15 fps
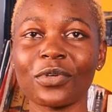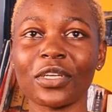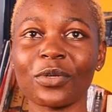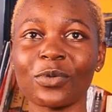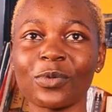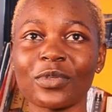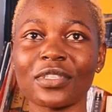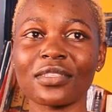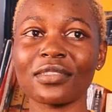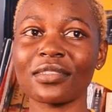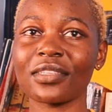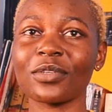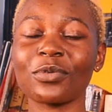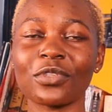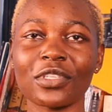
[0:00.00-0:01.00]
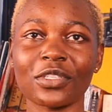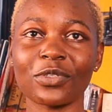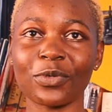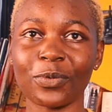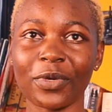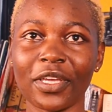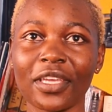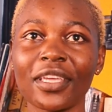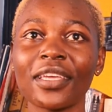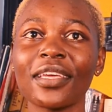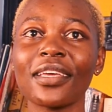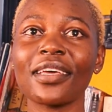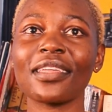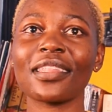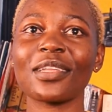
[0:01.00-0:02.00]
can always negotiate your way.
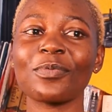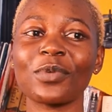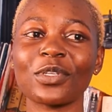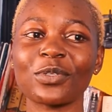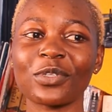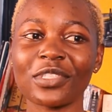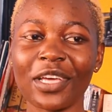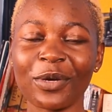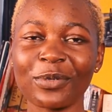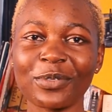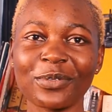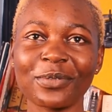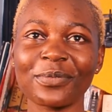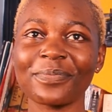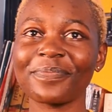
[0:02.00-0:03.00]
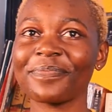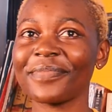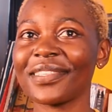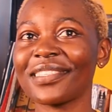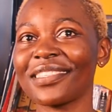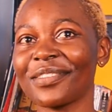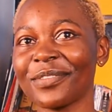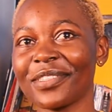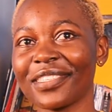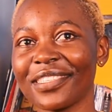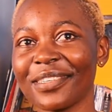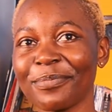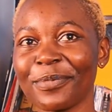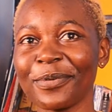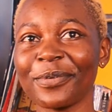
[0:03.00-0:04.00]
And then we are taught how to sit on the
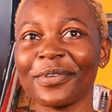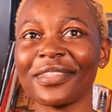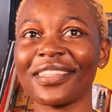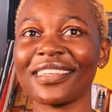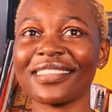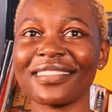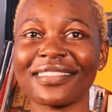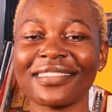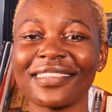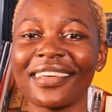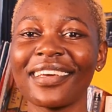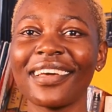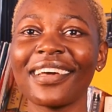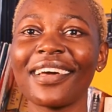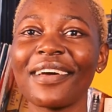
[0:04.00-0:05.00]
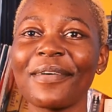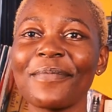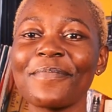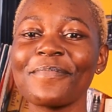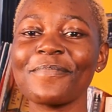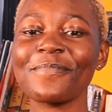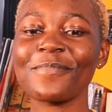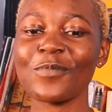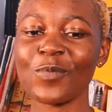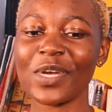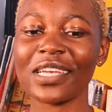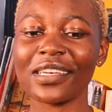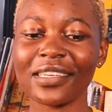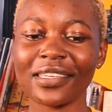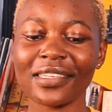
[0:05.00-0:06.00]
table. That is
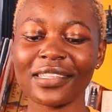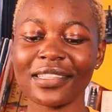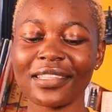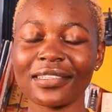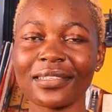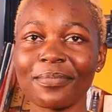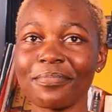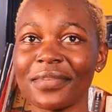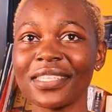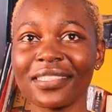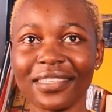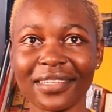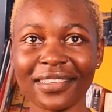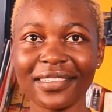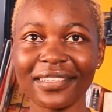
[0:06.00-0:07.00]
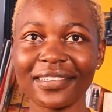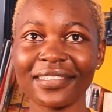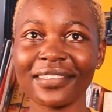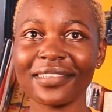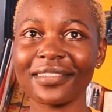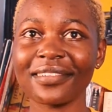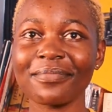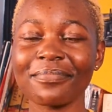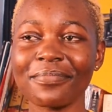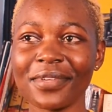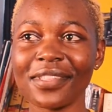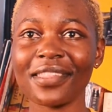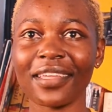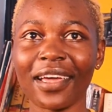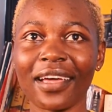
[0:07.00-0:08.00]
when there's a meeting, be
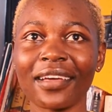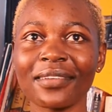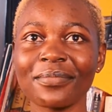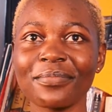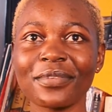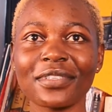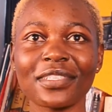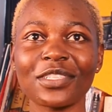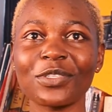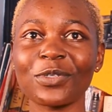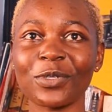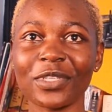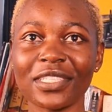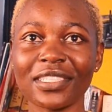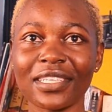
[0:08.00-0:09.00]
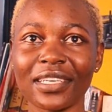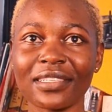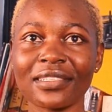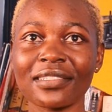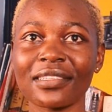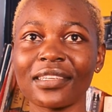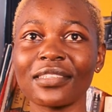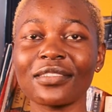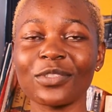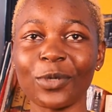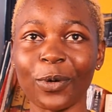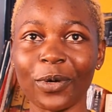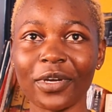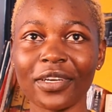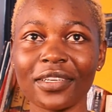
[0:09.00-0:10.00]
there, present your ideas and
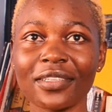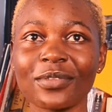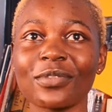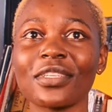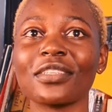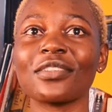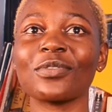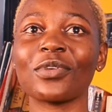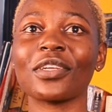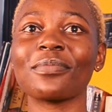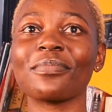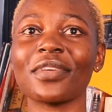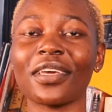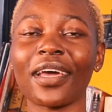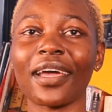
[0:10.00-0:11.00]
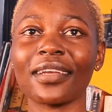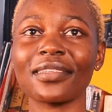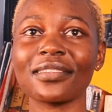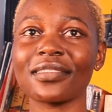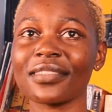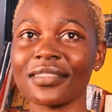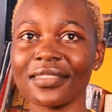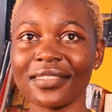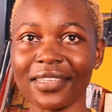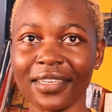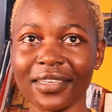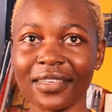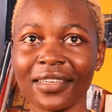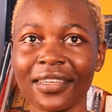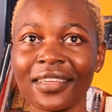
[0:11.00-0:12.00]
talk so that you can be heard and seen.
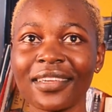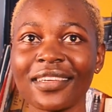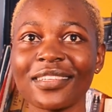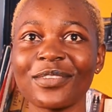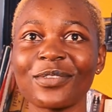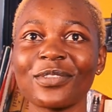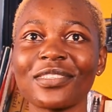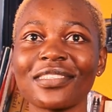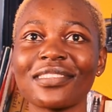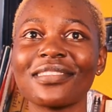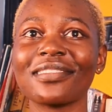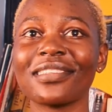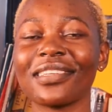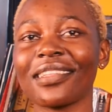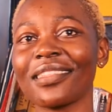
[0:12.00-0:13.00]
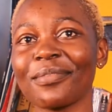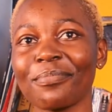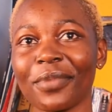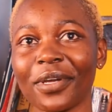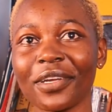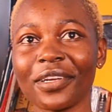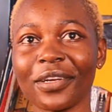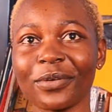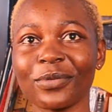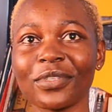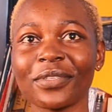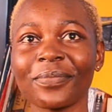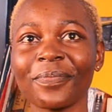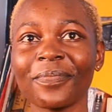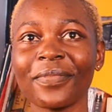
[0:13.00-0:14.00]
Don't just sit at the background.
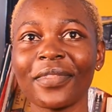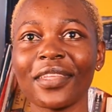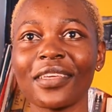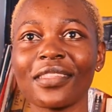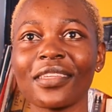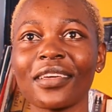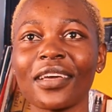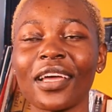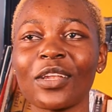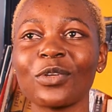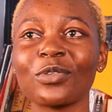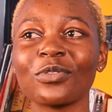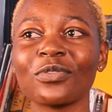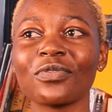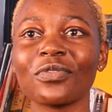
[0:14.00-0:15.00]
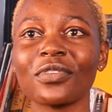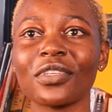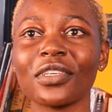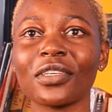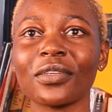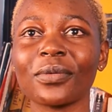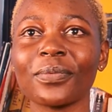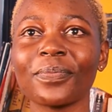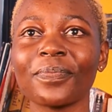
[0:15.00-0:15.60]
I think a lot of uh,